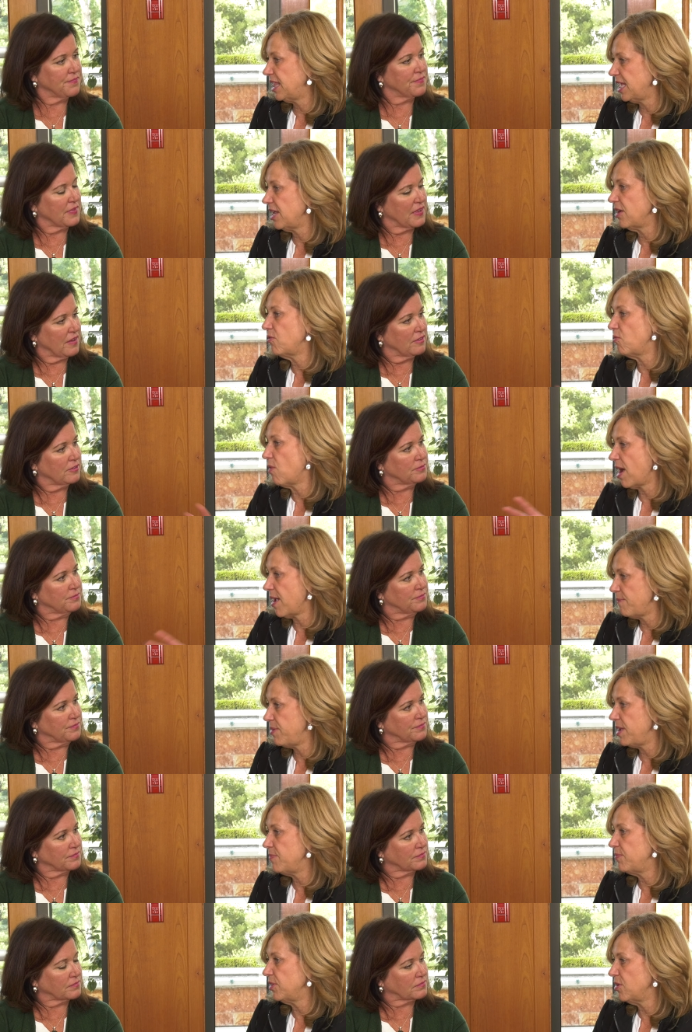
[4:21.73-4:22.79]
Speaker 1: think why
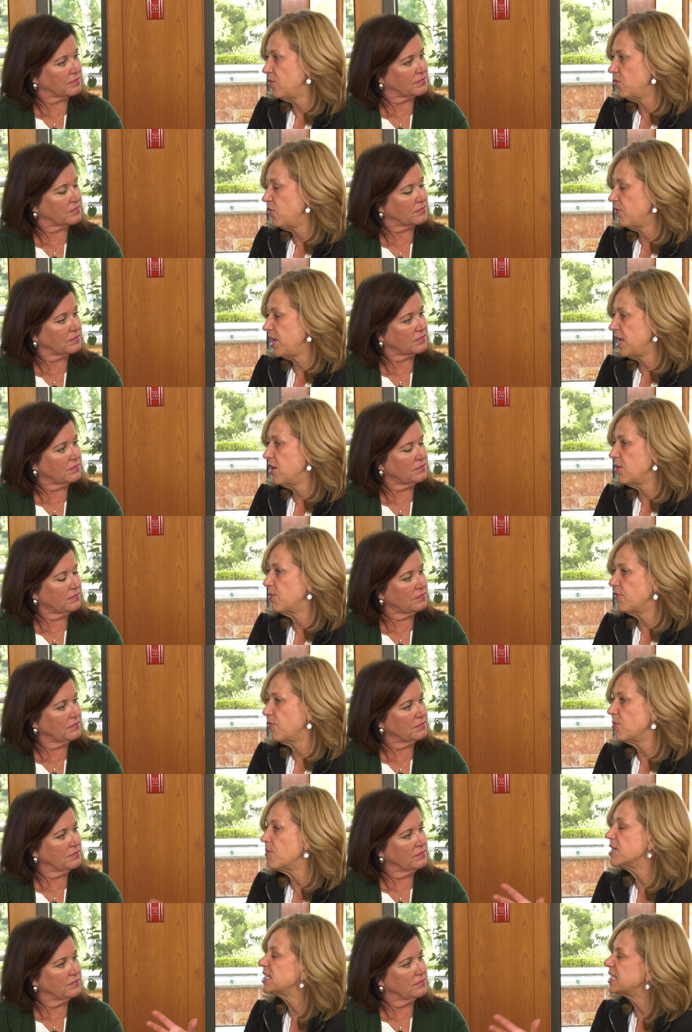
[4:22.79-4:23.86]
people are moving here, but
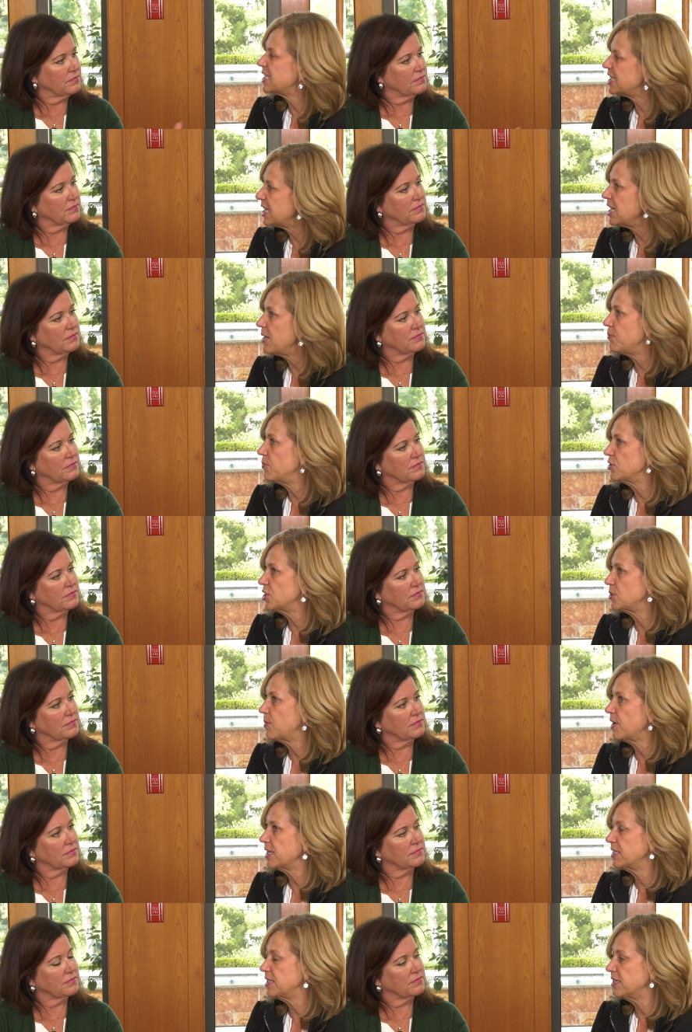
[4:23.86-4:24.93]
from a city
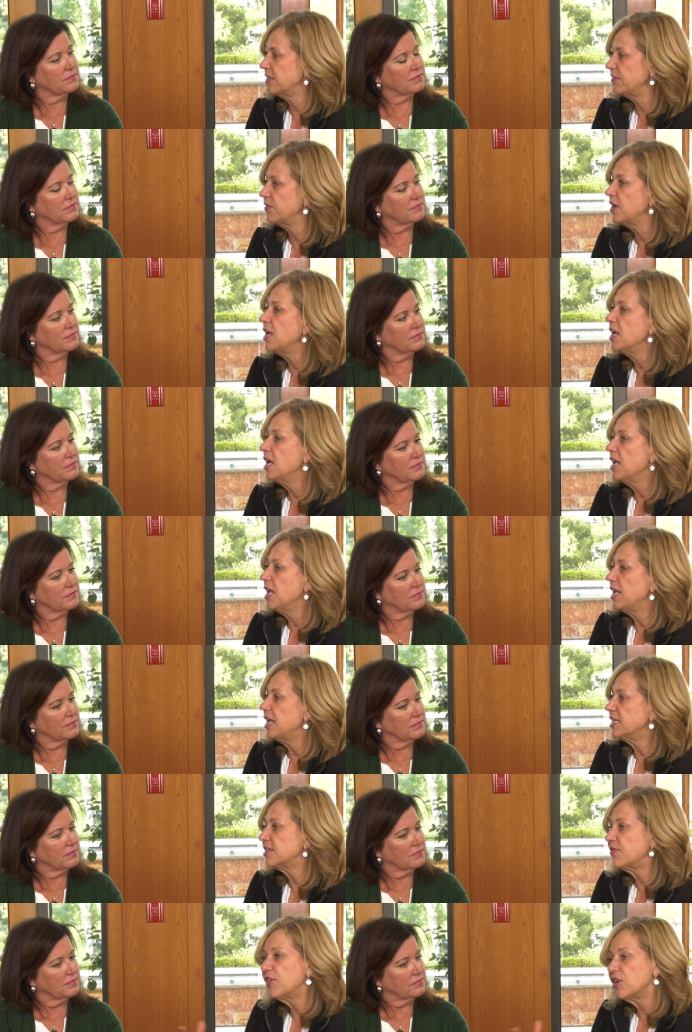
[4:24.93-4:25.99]
perspective
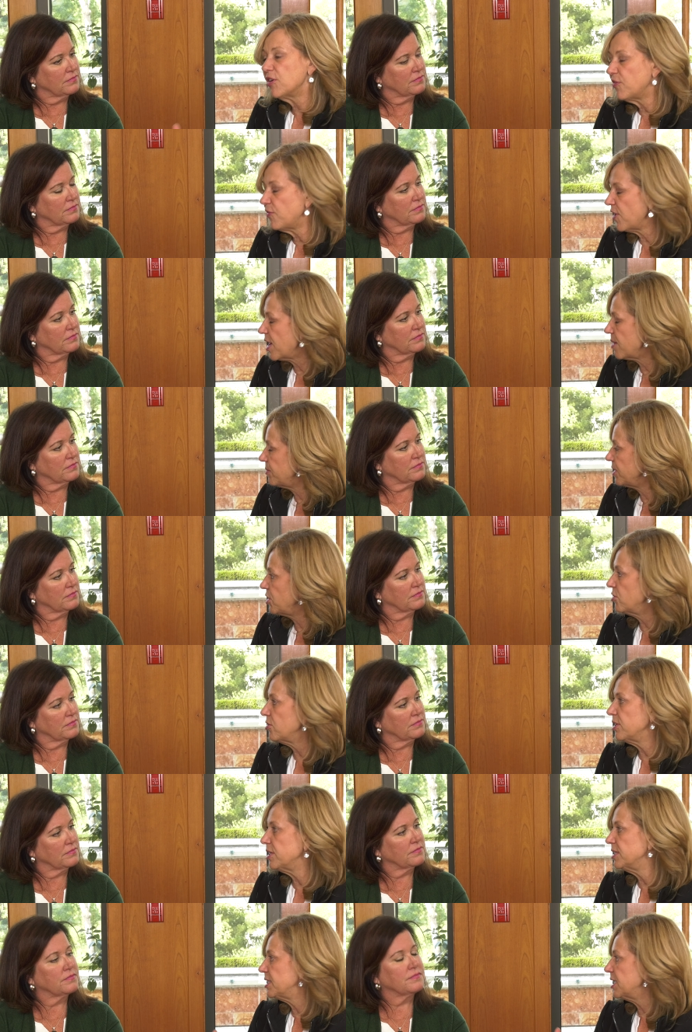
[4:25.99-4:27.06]
it's a very family
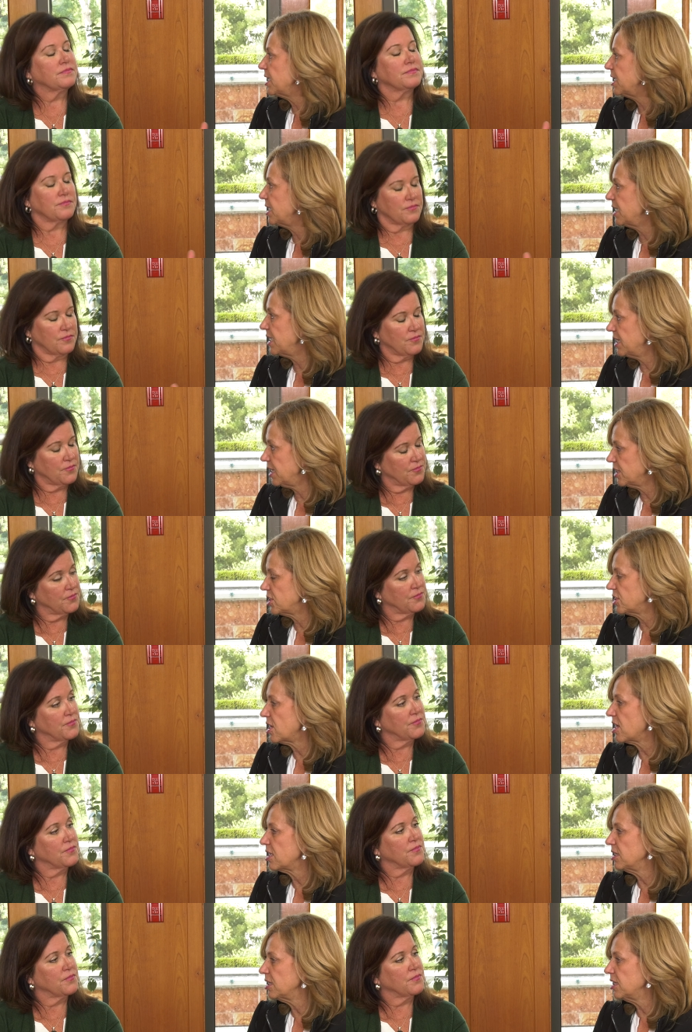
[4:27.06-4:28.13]
oriented. Let's
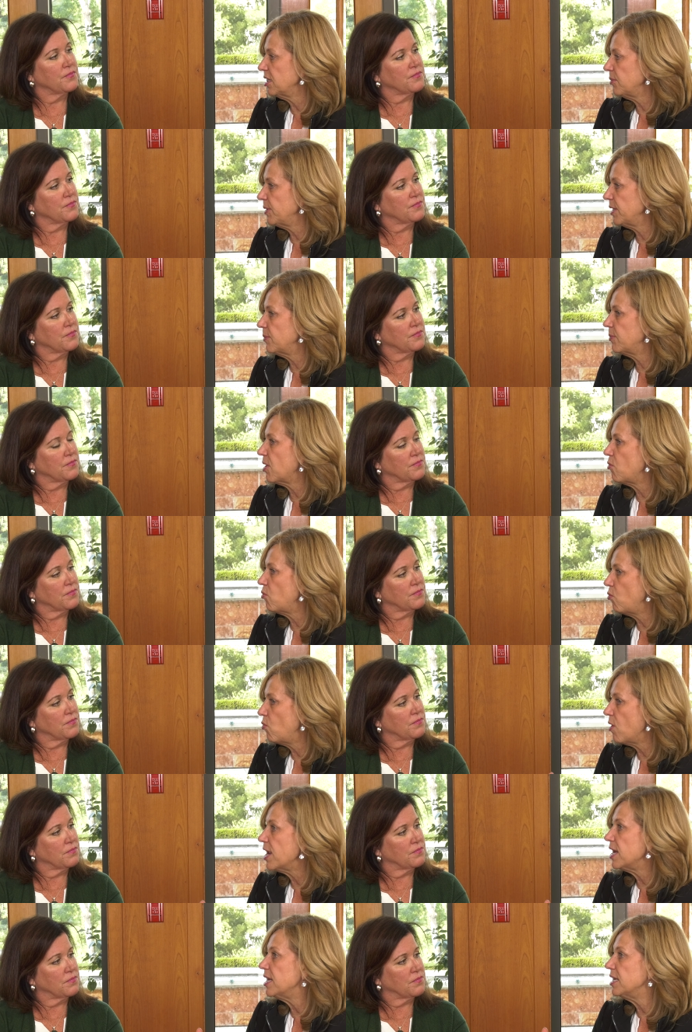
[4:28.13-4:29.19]
talk a little bit about
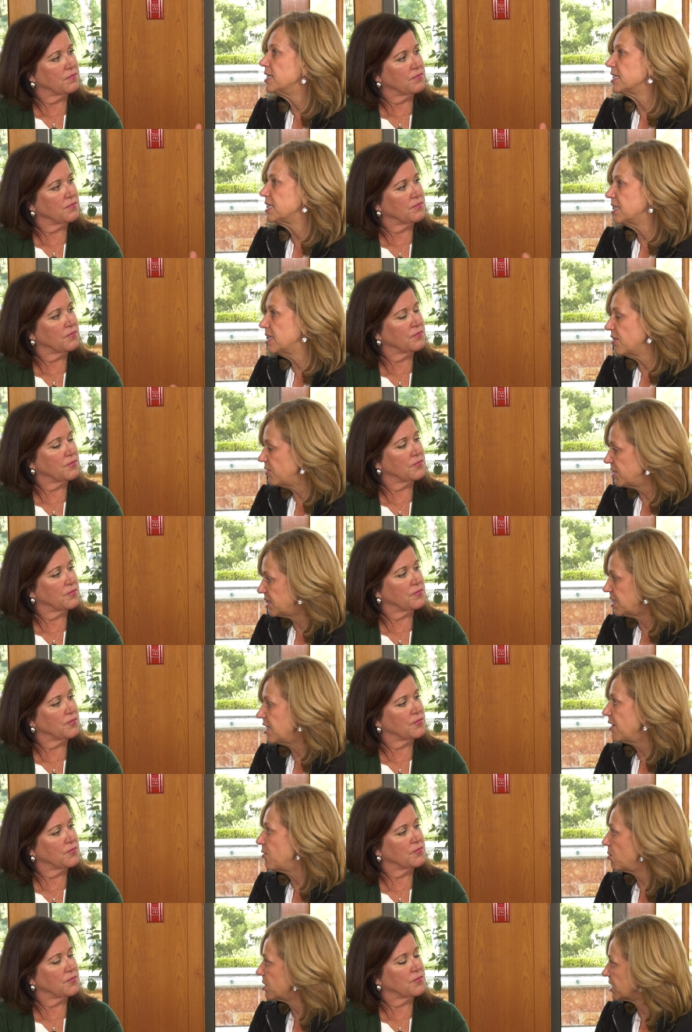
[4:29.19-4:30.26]
what this, the
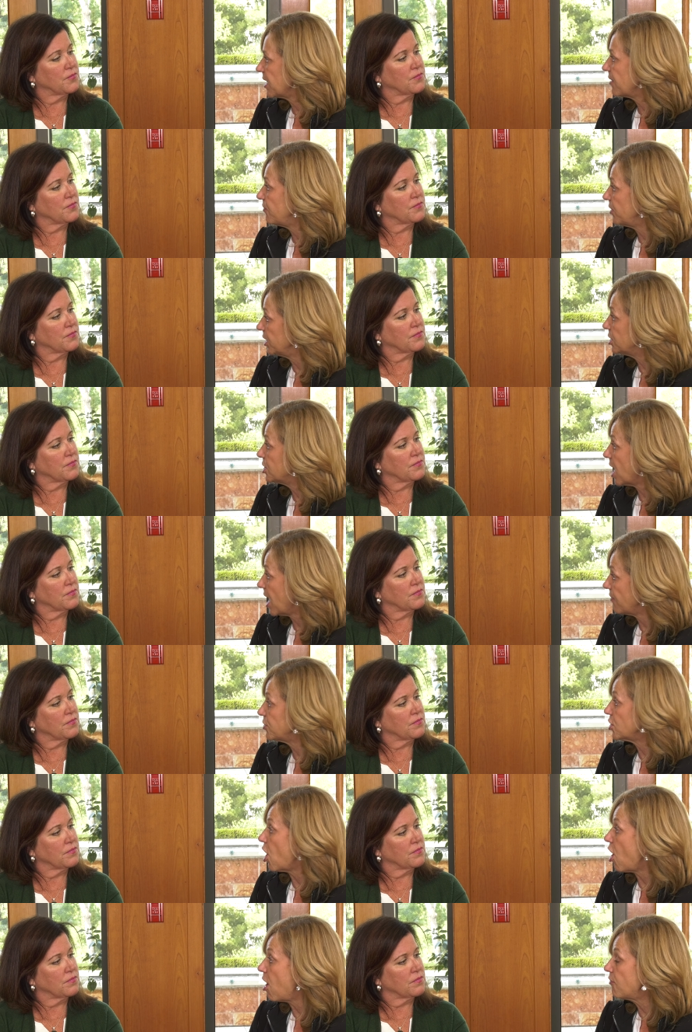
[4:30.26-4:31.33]
city of Westlake Village
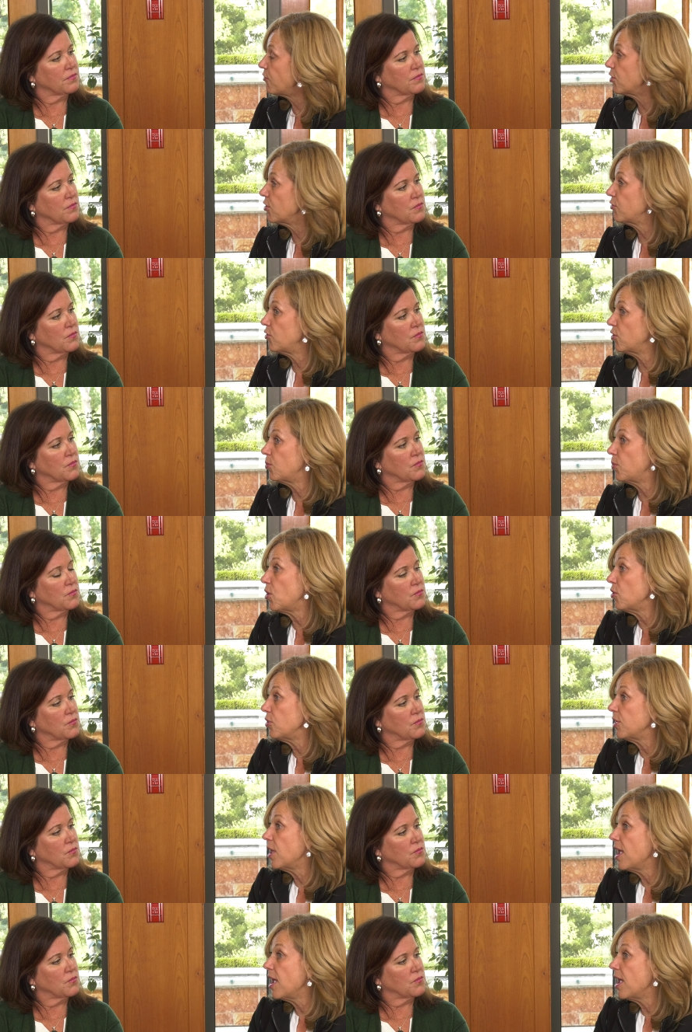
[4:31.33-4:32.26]
have to offer for both